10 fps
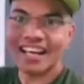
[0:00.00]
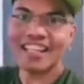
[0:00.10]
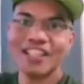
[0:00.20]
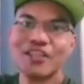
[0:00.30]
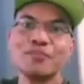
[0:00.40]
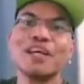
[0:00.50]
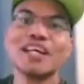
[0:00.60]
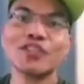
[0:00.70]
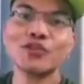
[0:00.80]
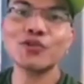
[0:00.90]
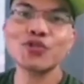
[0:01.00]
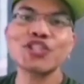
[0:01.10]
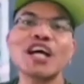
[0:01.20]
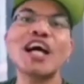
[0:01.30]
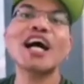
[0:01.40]
Hi Team
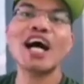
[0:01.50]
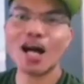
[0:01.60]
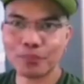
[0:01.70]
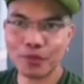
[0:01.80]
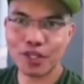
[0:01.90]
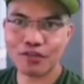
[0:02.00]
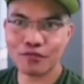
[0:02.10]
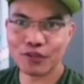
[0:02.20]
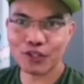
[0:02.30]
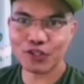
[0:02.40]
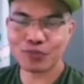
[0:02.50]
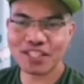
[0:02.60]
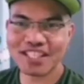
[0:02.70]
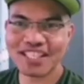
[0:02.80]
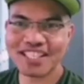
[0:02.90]
Cactus. Happy first
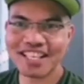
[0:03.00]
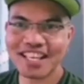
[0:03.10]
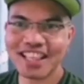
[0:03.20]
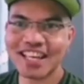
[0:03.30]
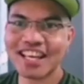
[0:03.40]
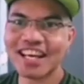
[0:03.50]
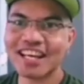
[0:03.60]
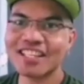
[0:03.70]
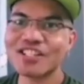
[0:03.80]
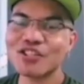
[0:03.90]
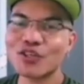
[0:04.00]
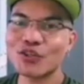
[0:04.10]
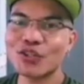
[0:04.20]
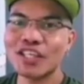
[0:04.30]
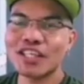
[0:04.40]
Monthsary sa atin lahat. So,
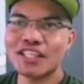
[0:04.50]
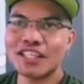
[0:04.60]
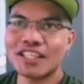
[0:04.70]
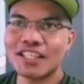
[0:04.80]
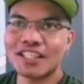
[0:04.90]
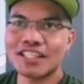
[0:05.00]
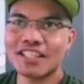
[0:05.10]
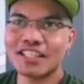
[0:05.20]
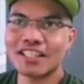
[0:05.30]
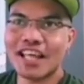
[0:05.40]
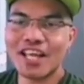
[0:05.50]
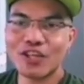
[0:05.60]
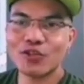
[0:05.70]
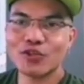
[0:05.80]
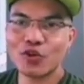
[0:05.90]
thank
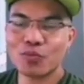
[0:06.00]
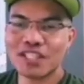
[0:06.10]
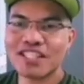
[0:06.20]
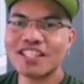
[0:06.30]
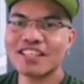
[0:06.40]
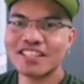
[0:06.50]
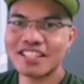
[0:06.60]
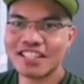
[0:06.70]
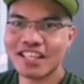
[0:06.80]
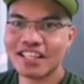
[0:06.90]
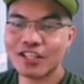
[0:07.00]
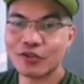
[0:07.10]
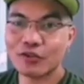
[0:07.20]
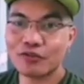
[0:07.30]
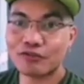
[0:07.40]
you so much na which natin
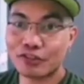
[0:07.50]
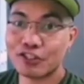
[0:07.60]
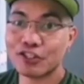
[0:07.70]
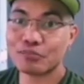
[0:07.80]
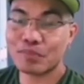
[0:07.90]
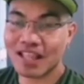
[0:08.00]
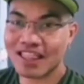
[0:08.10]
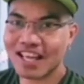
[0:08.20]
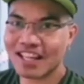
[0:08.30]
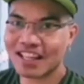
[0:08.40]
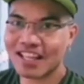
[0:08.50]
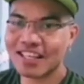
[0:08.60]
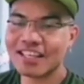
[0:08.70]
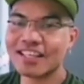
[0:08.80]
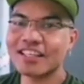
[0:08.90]
yung first month natin.
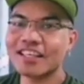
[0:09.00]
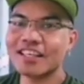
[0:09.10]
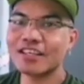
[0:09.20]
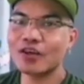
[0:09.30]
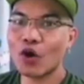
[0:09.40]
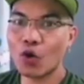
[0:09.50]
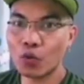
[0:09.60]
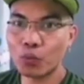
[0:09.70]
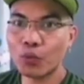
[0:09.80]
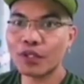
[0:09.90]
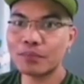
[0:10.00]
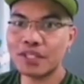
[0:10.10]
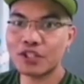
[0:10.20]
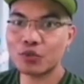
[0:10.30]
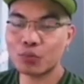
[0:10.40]
And then, hope we'll
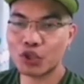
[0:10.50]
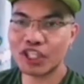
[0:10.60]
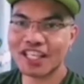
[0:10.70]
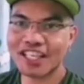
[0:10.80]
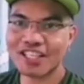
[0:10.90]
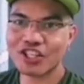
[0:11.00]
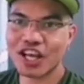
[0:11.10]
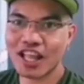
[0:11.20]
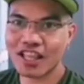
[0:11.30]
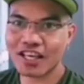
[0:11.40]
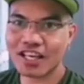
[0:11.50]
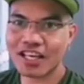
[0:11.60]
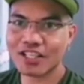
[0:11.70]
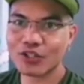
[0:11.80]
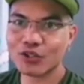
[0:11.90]
be supporting each other
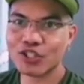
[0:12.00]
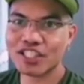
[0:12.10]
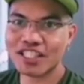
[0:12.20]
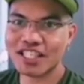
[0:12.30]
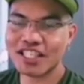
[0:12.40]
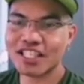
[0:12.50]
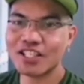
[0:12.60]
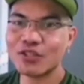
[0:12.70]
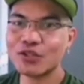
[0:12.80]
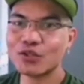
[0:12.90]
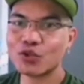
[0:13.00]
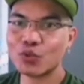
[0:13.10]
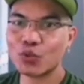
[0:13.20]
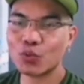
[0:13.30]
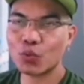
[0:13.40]
and continue to
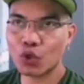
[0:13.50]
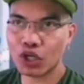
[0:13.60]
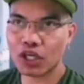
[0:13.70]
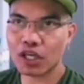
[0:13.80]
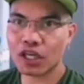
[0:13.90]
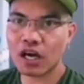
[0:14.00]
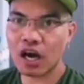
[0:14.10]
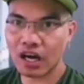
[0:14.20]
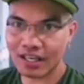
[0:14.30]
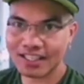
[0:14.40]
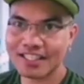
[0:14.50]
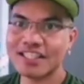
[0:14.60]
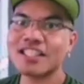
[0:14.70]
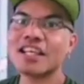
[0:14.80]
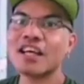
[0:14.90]
work hard
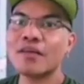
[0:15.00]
